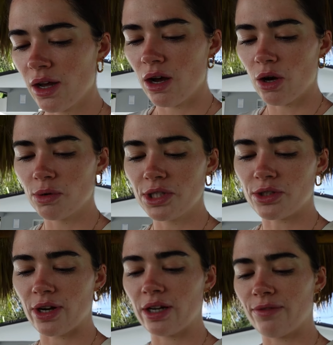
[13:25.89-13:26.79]
oh well these
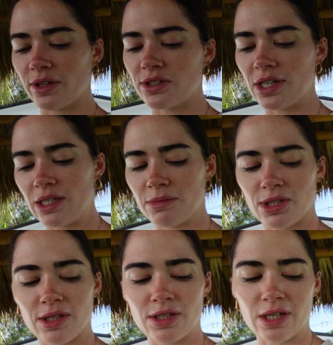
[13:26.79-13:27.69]
are NFL
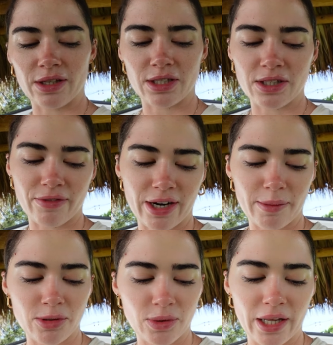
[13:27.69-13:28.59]
stadiums and these this never
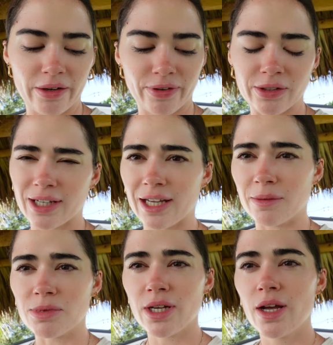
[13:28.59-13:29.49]
happens with NFL
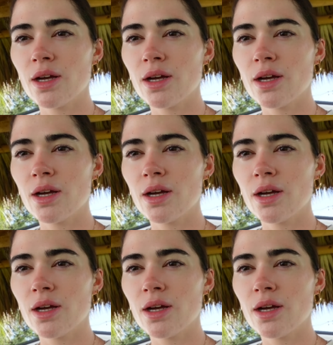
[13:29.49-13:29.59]
games